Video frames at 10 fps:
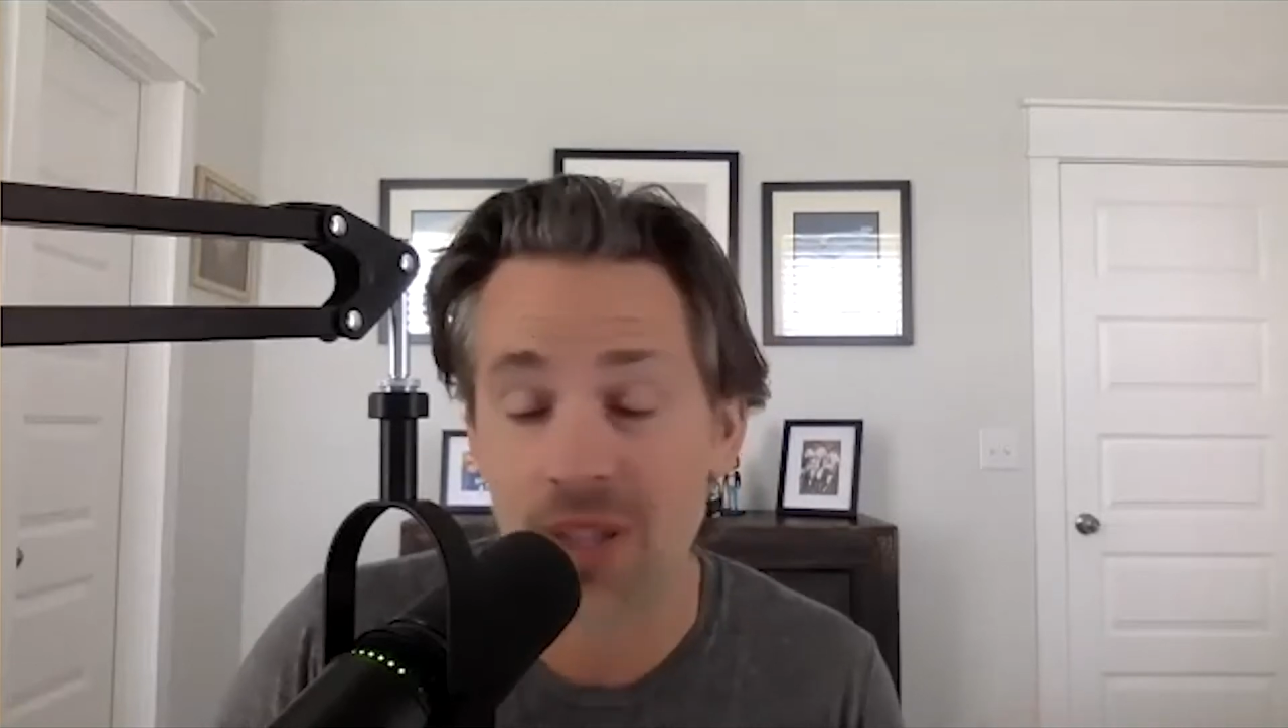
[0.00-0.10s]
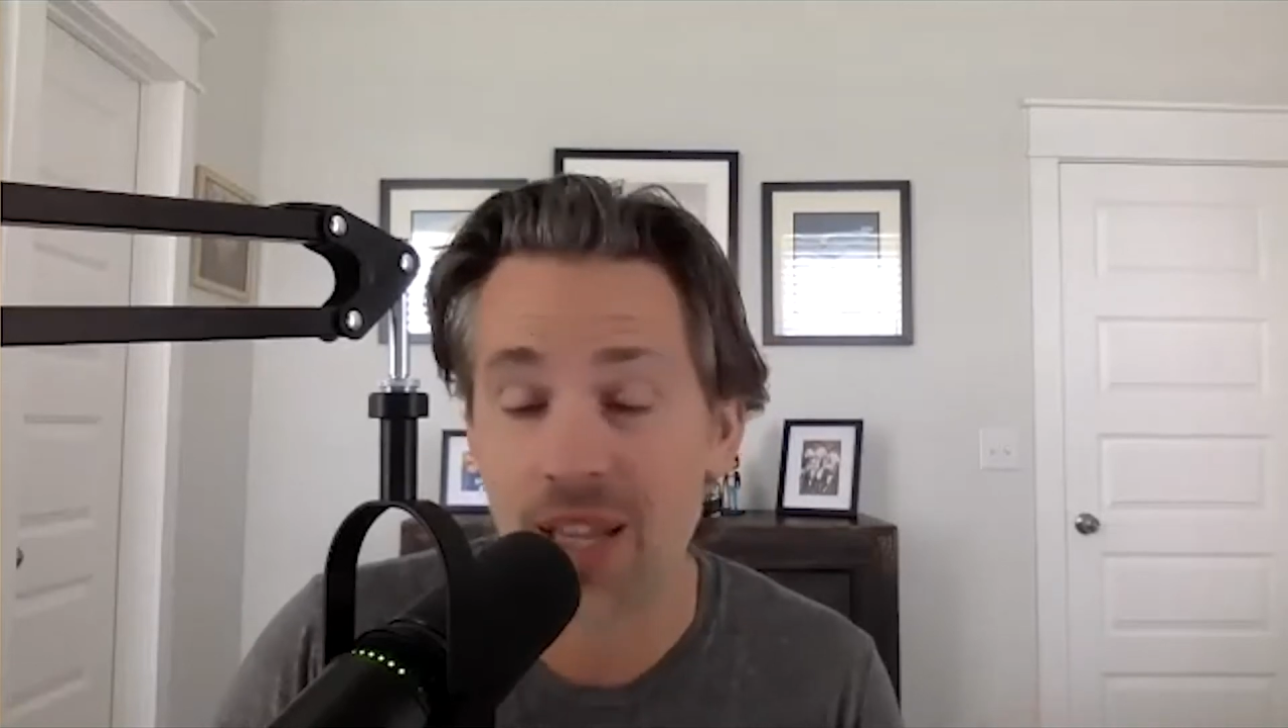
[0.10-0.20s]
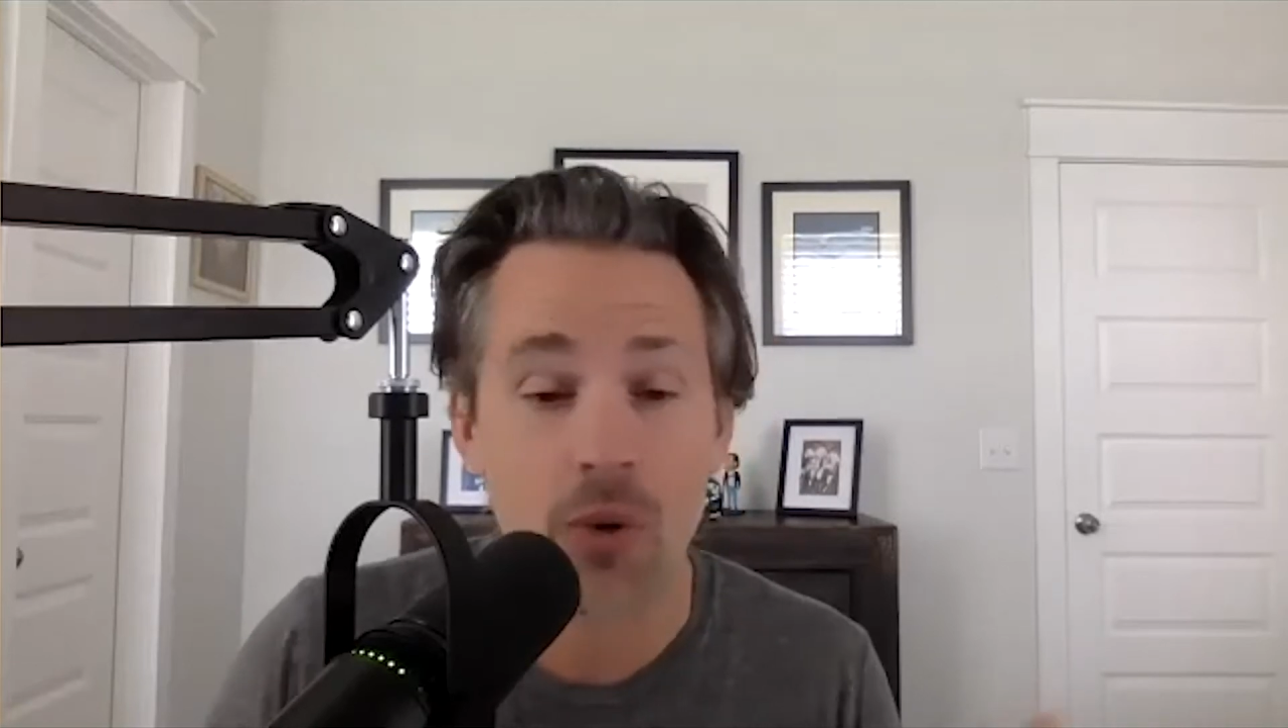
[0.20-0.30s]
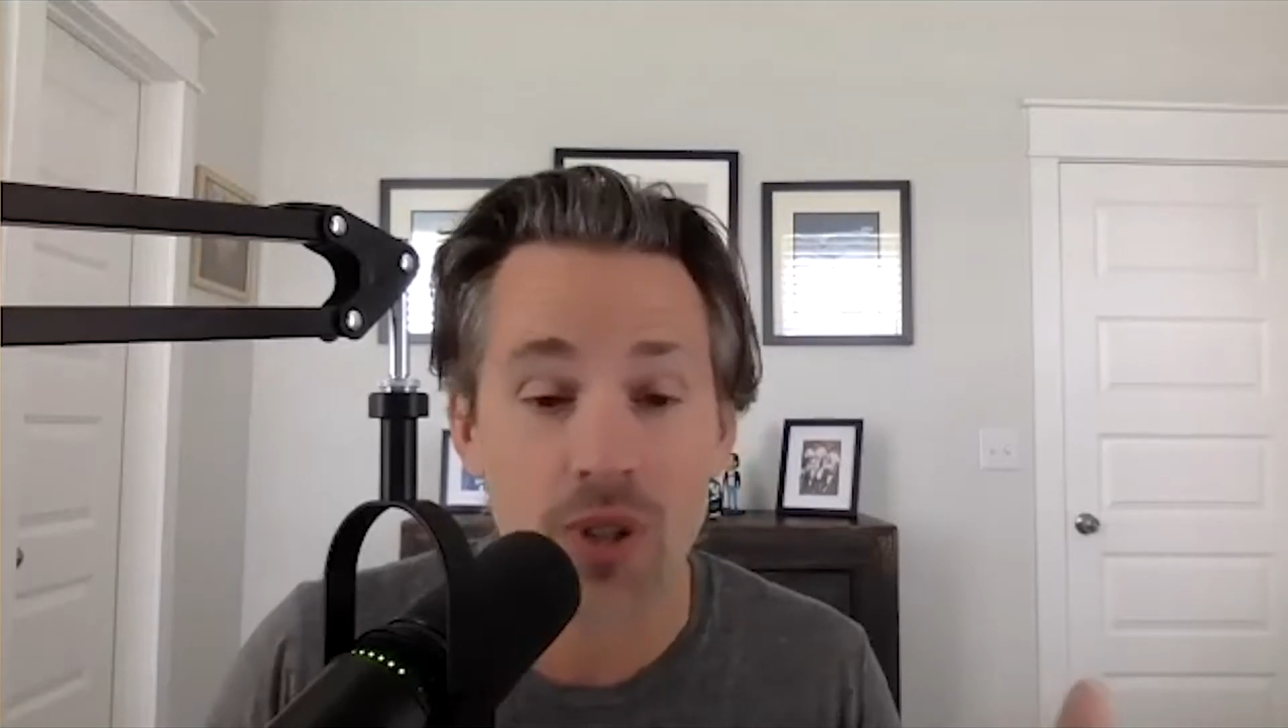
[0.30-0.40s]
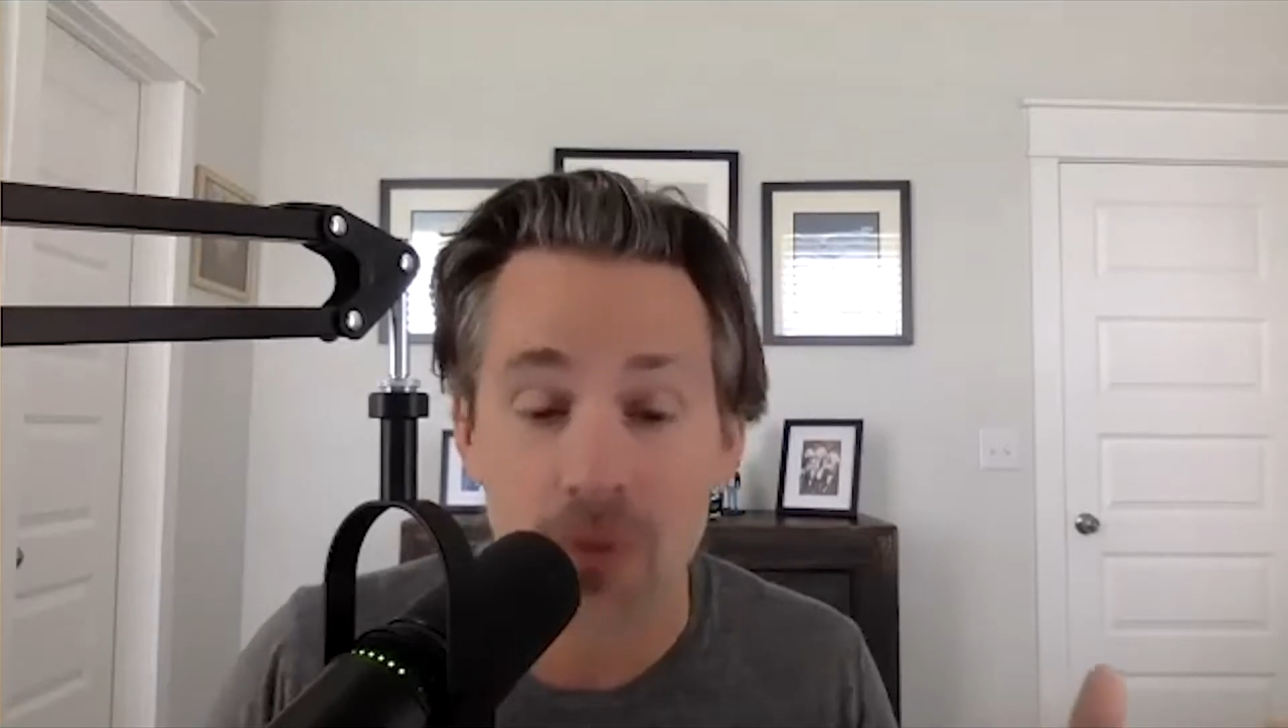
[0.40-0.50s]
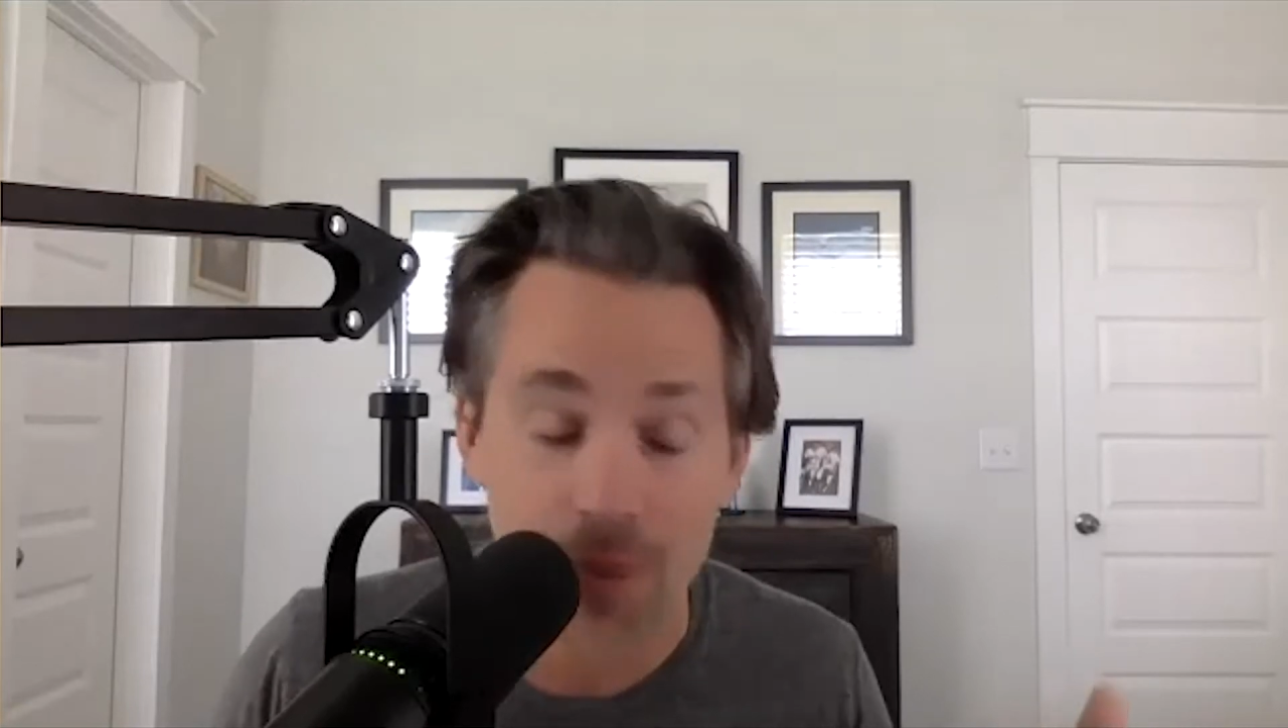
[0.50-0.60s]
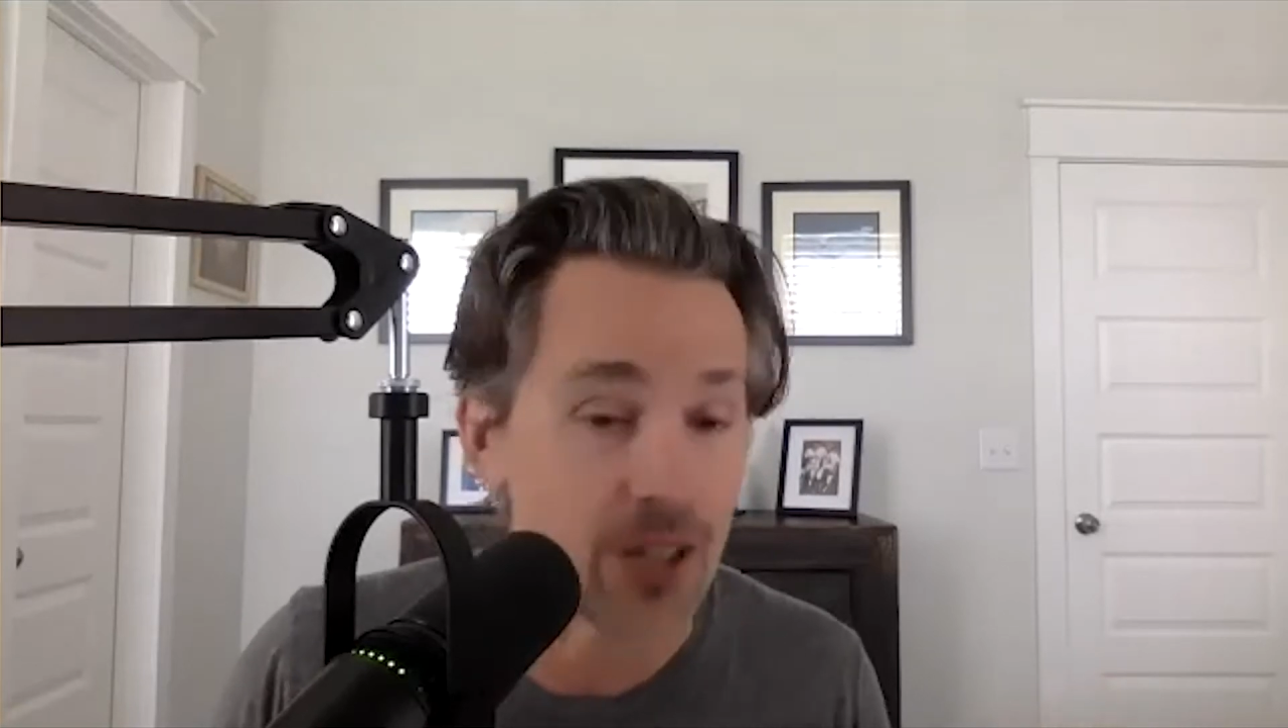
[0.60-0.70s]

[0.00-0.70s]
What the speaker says: that it will be